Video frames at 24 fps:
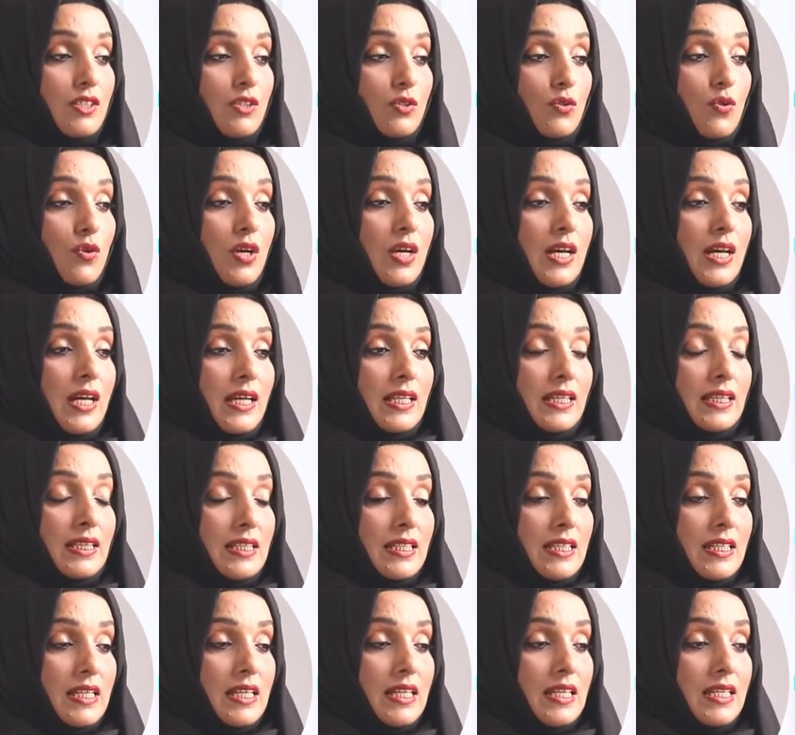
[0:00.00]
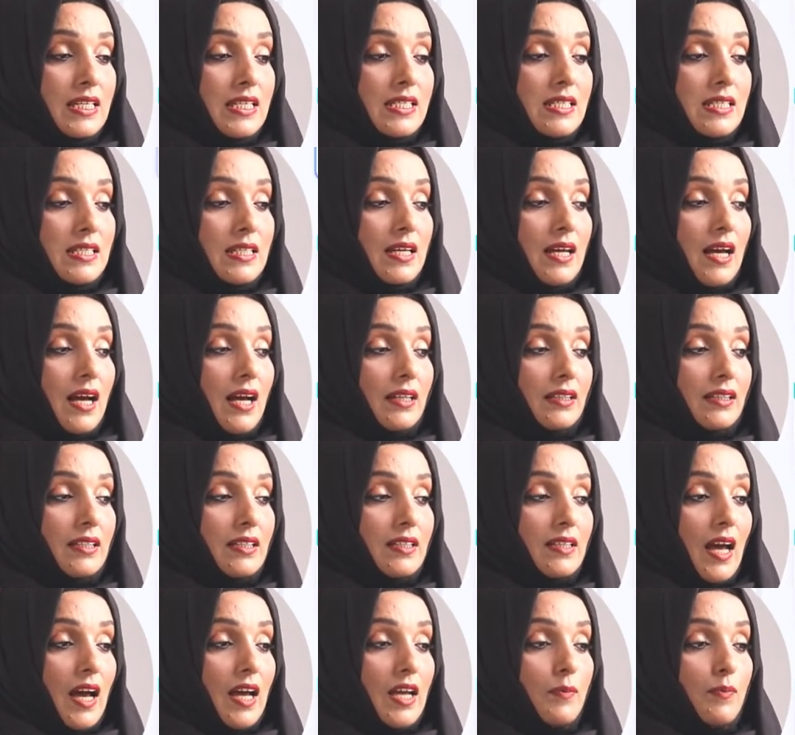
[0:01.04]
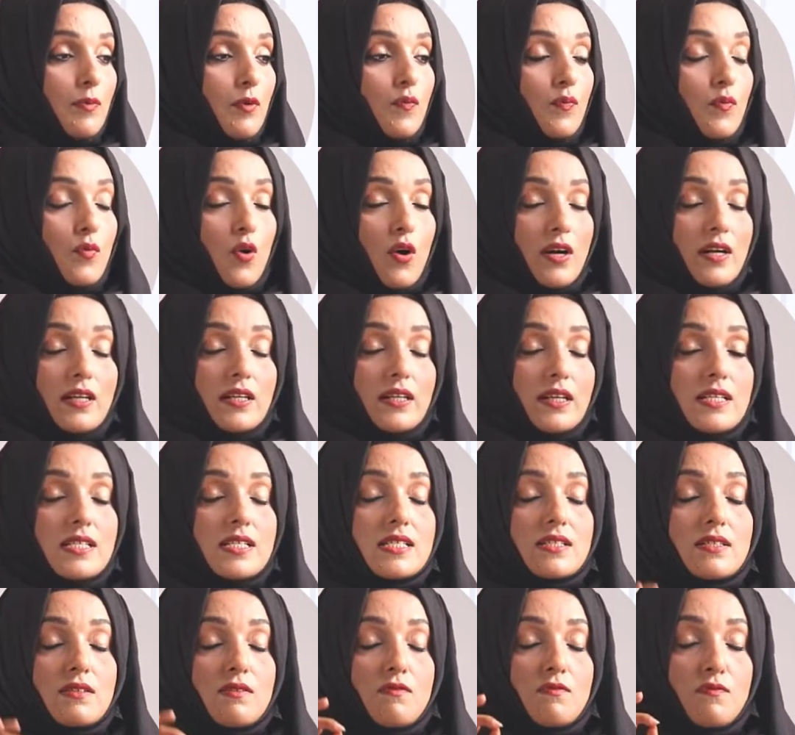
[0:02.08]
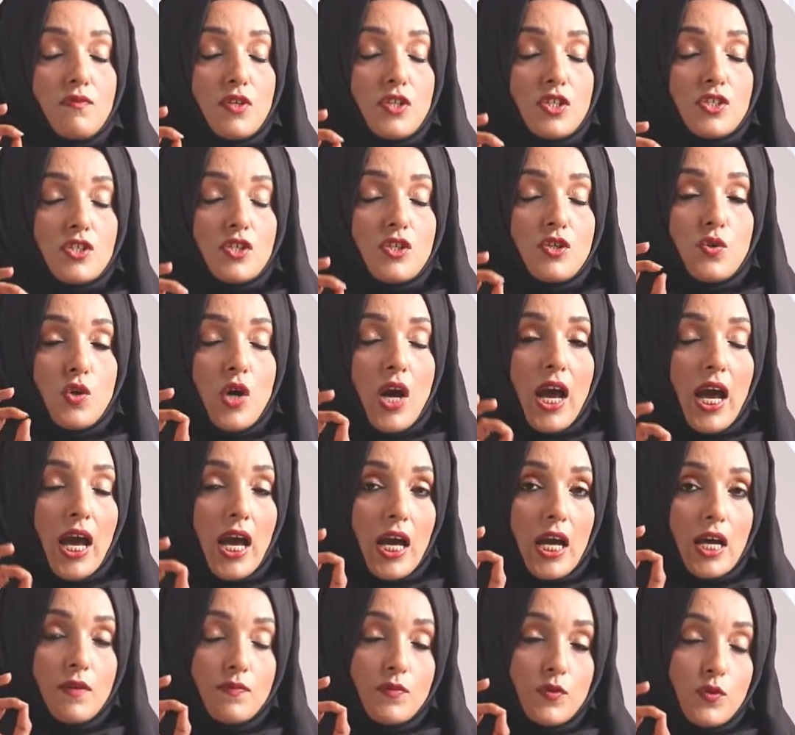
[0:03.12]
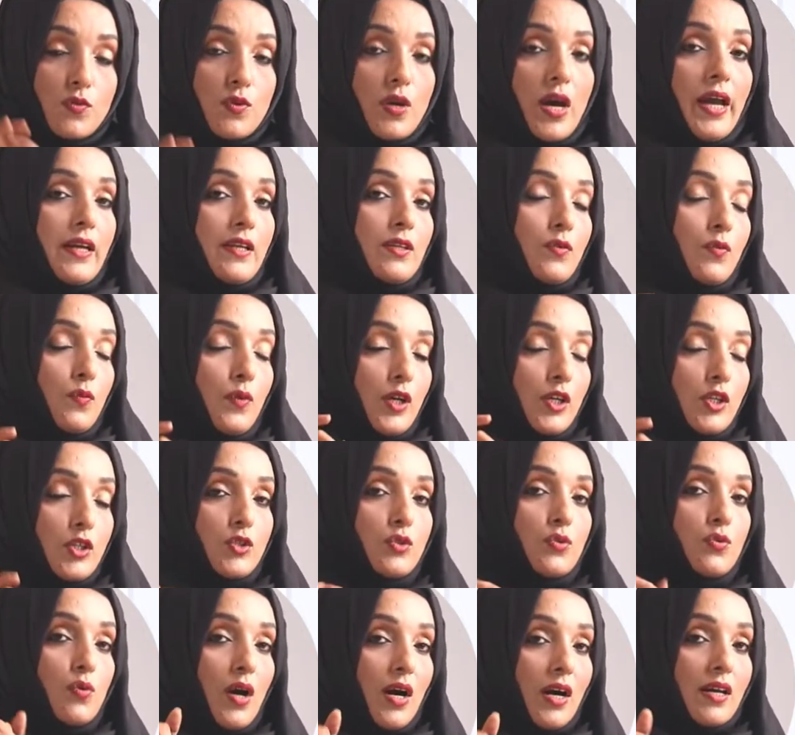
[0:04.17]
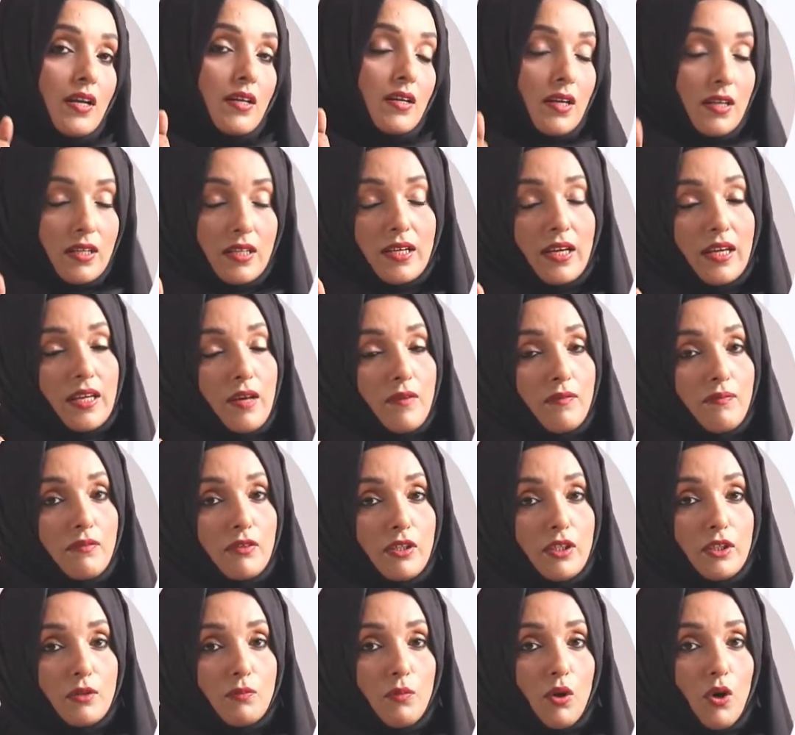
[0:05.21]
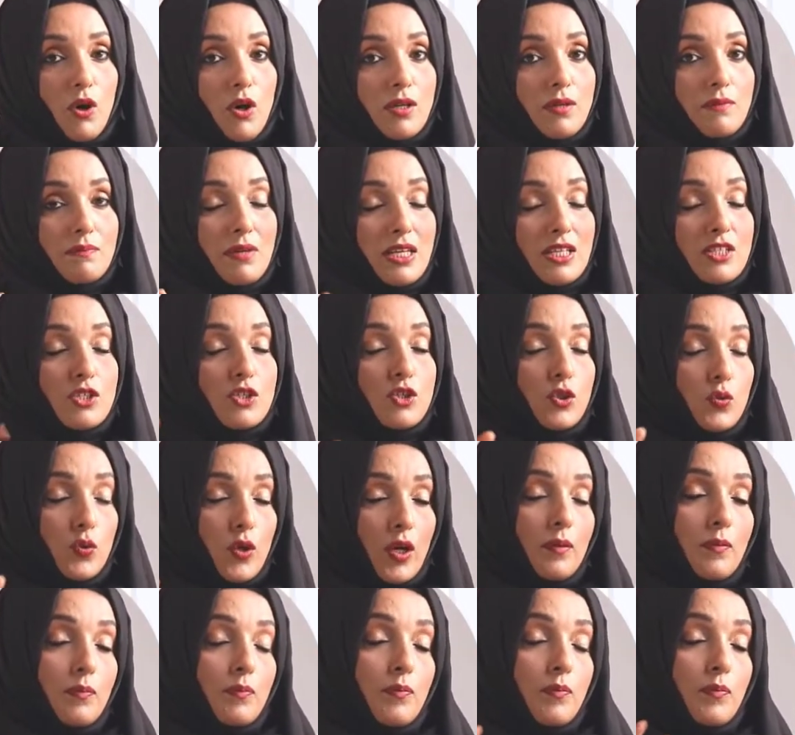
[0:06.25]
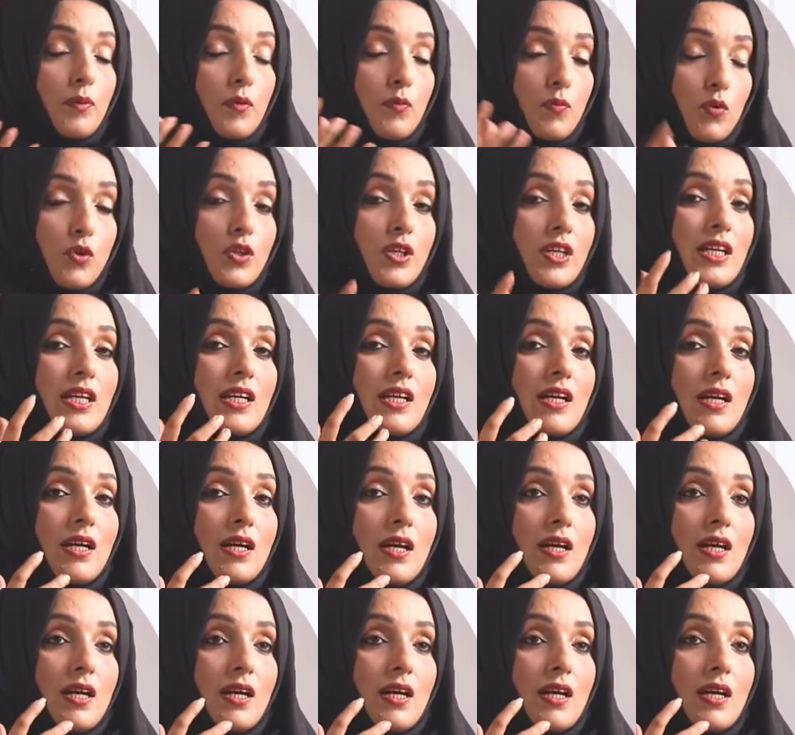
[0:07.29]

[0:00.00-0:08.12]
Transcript: So these are the type of contents which you have to write when you are running an affiliate blog means you are promoting